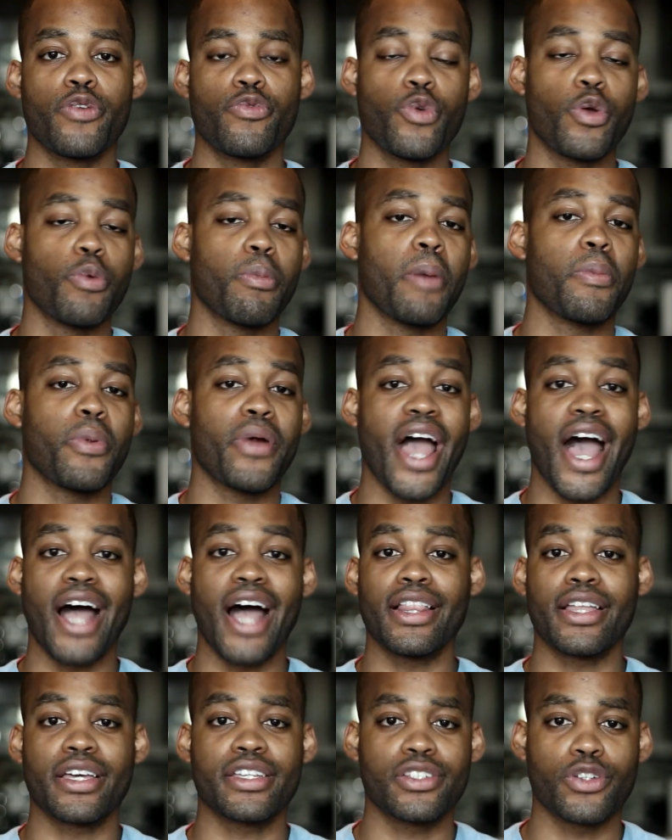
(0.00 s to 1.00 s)
you remember
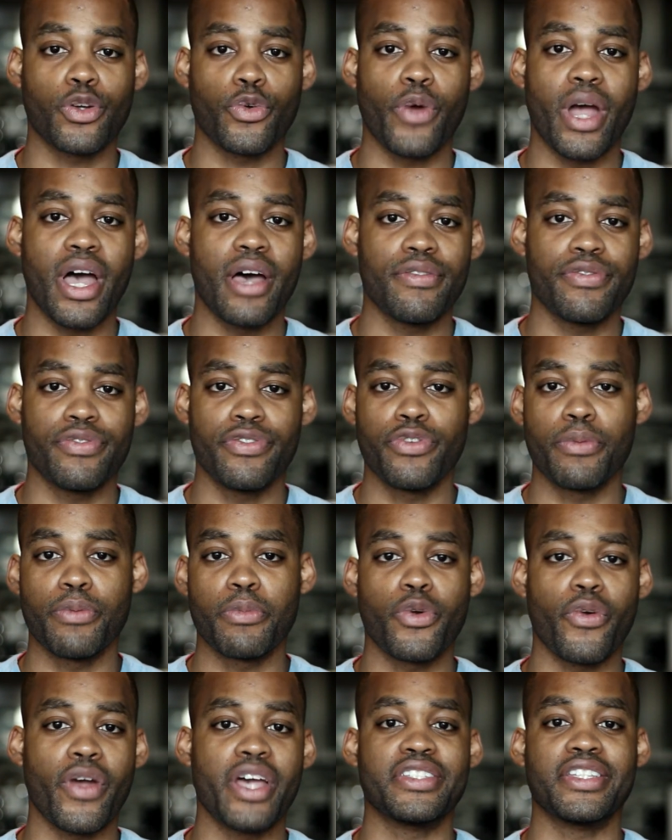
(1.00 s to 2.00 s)
Alex Karev from
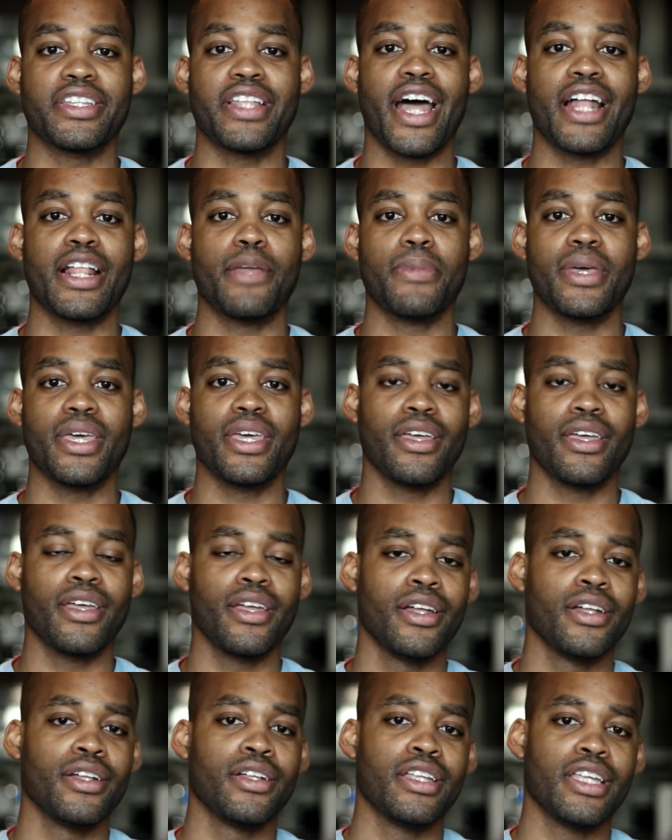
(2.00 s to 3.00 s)
Grey's Anatomy,
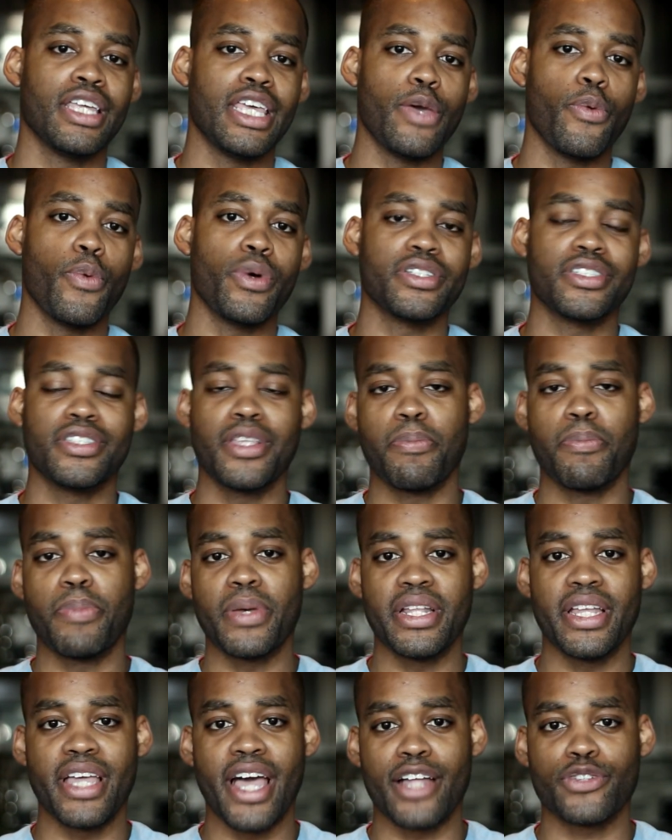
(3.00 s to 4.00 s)
he was the
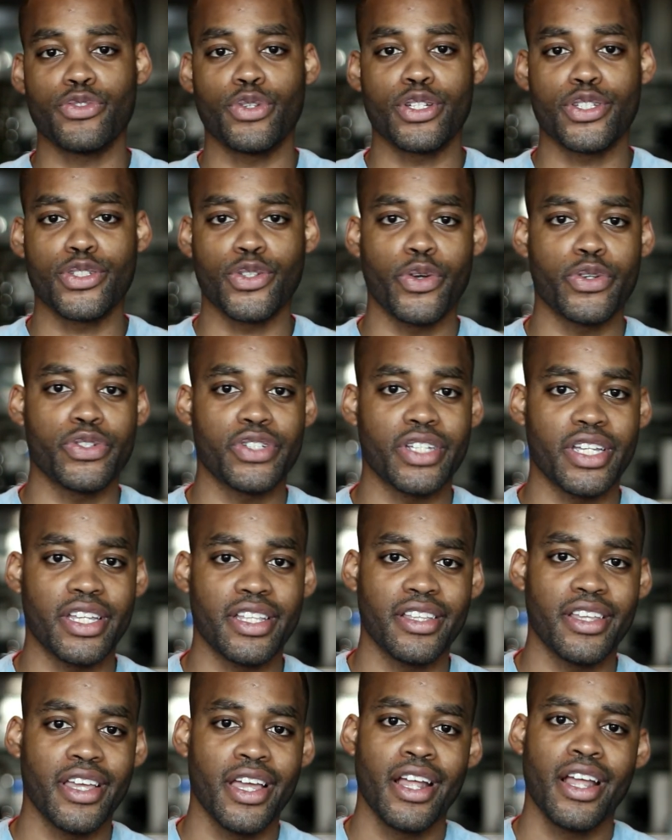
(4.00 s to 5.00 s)
pediatric surgeon
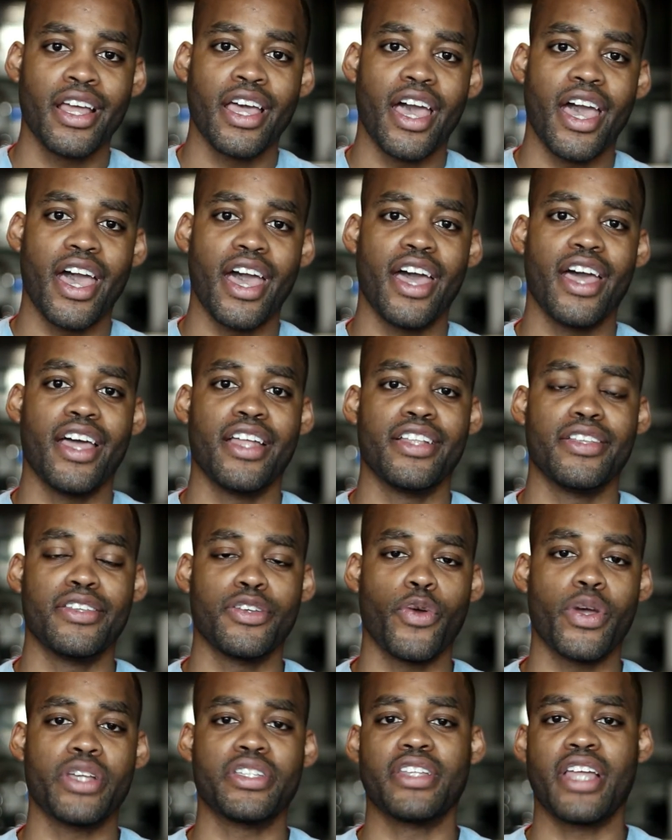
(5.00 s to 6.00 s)
and
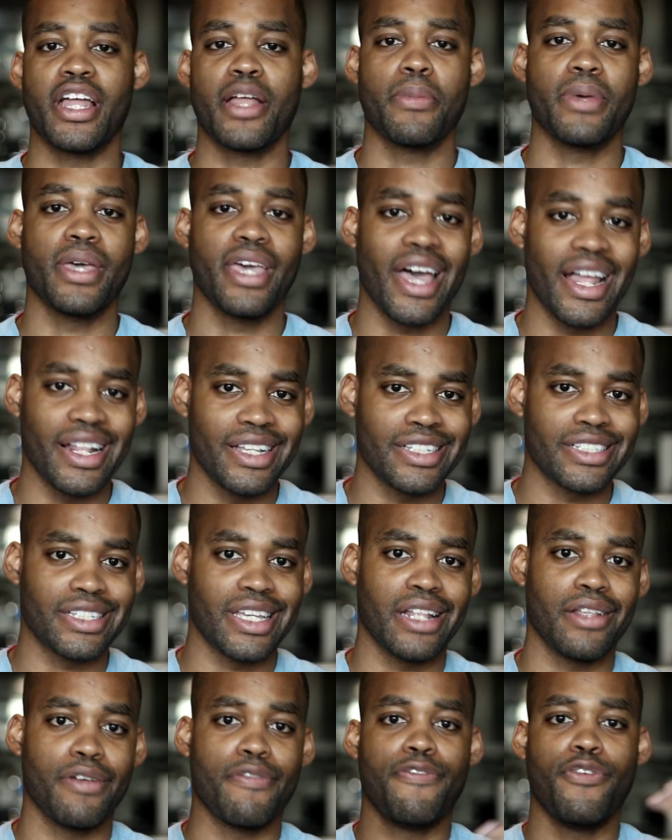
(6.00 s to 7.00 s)
Grey's Anatomy had us
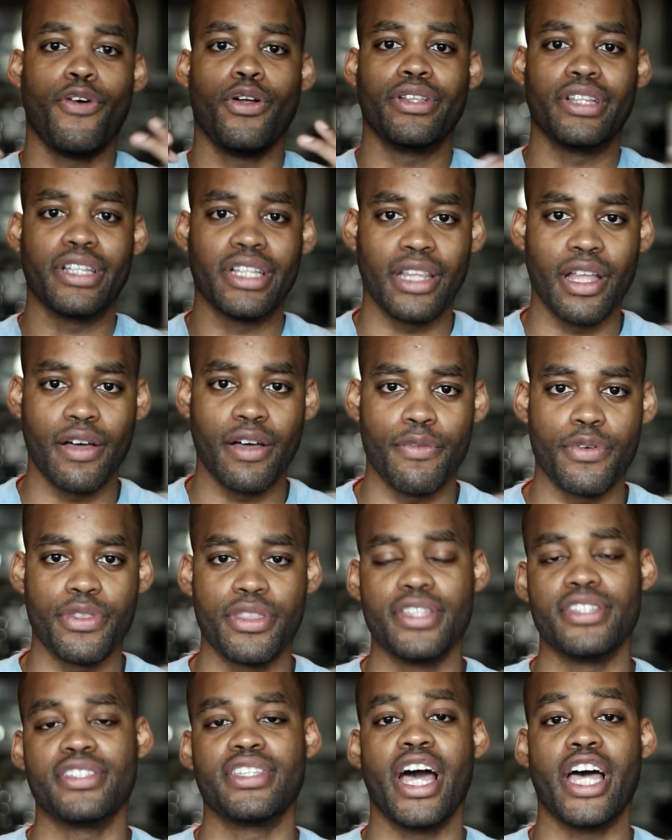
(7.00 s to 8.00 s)
kind of falling in love with
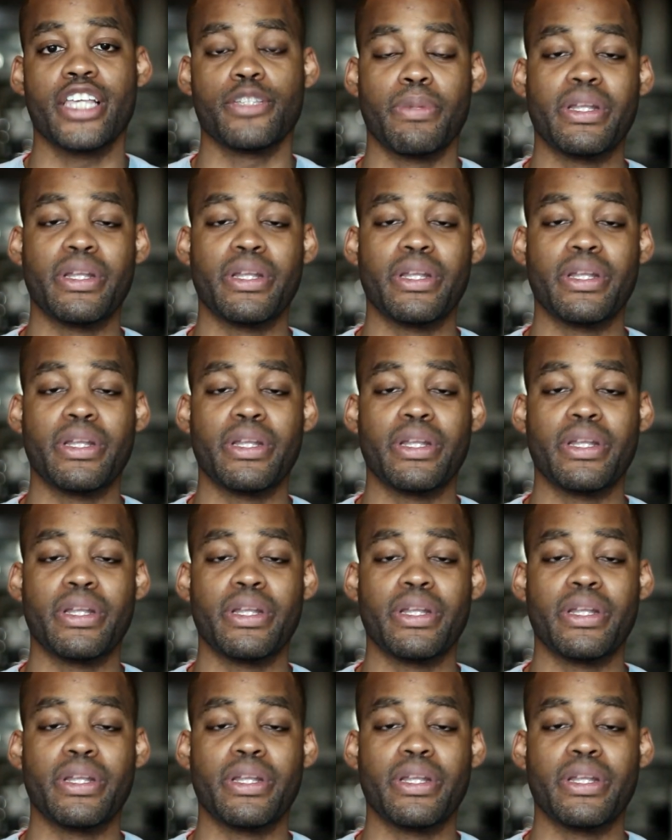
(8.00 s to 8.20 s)
these guys.